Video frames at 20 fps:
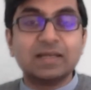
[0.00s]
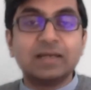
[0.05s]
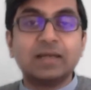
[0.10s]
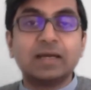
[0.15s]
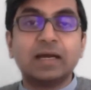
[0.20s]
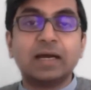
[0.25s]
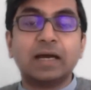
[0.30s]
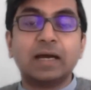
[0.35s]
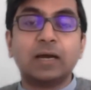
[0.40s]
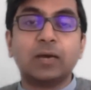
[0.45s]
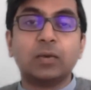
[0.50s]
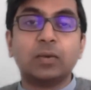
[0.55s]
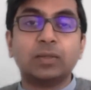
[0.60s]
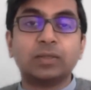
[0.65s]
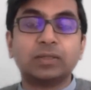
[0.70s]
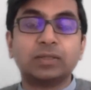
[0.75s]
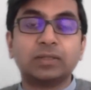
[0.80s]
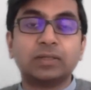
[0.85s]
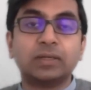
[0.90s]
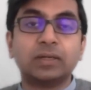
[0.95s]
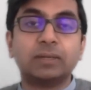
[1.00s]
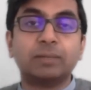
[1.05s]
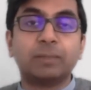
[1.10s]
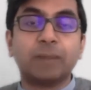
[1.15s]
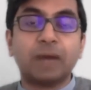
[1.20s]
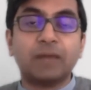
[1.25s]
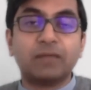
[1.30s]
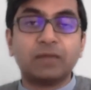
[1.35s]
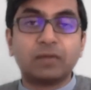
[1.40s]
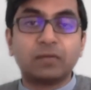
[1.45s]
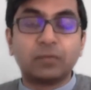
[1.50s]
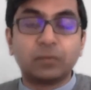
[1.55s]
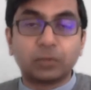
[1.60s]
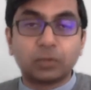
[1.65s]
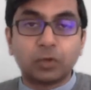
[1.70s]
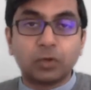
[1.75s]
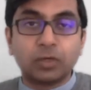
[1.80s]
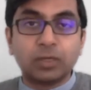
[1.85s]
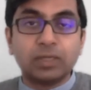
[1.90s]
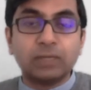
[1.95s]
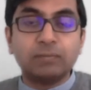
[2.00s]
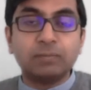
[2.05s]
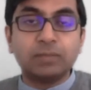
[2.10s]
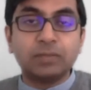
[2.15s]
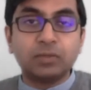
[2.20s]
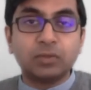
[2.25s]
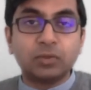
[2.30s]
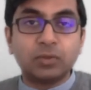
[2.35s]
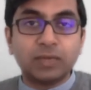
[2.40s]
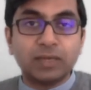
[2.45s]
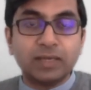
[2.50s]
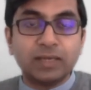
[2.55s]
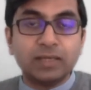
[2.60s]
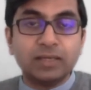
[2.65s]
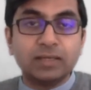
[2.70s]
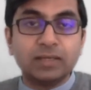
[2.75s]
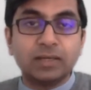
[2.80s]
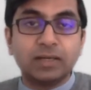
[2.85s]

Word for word: uh, with a power of attorney, P O A.